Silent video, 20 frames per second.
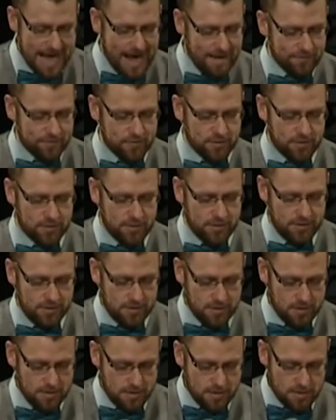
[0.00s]
after
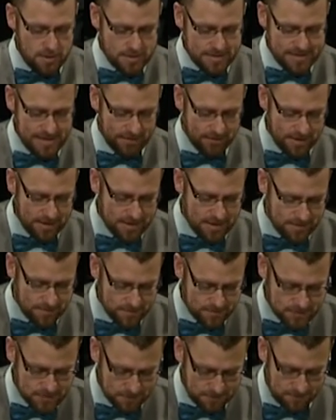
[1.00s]
telling
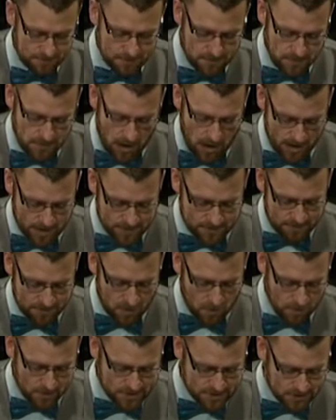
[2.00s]
them to not
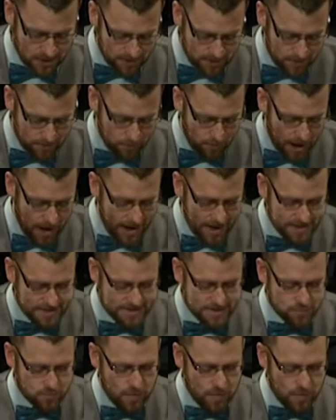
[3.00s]
focus on their pride, he says,